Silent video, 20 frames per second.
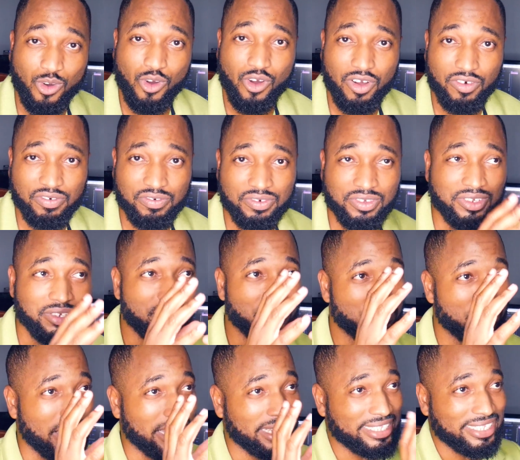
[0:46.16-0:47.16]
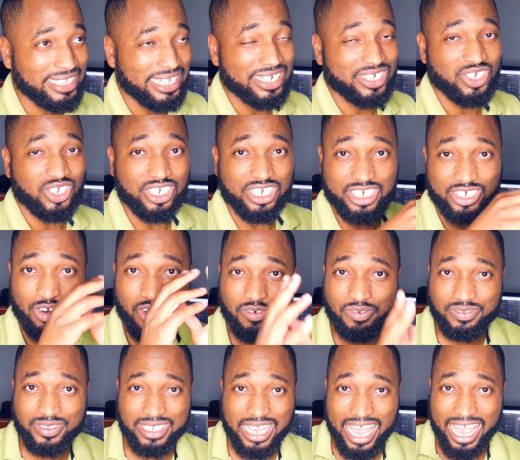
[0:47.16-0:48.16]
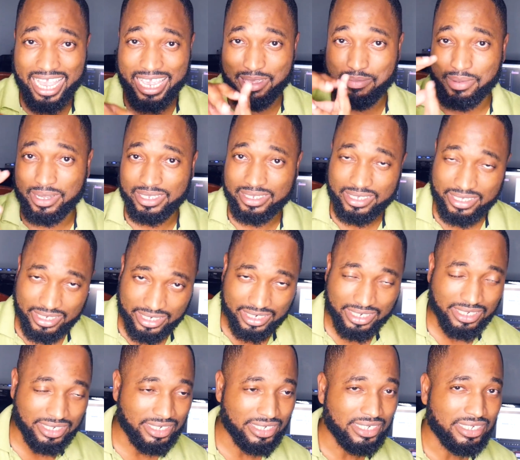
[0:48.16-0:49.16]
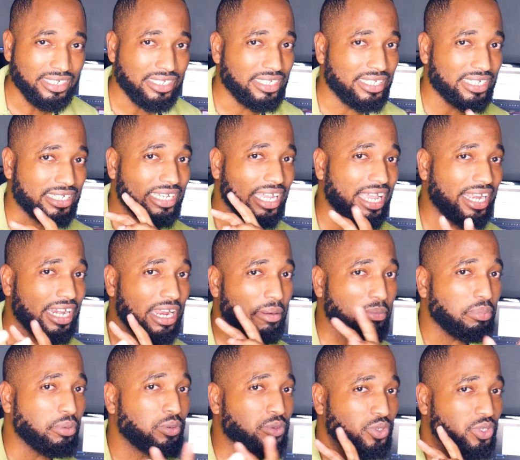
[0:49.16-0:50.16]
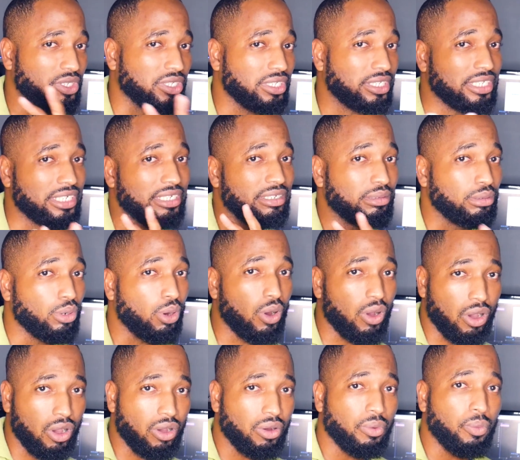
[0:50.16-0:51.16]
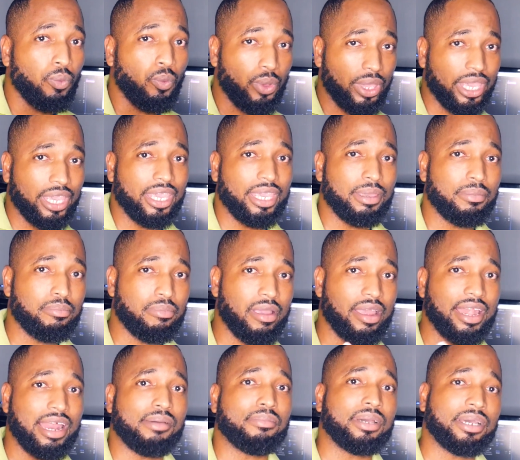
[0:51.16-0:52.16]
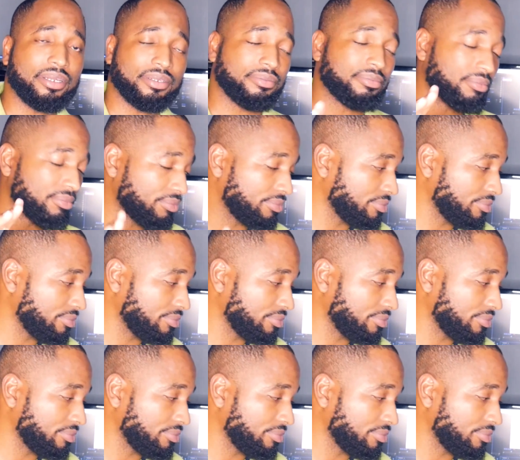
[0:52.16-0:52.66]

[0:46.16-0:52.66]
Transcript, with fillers: off by sectioning off time and thing, you're kind of approaching it in the wrong way, brother man.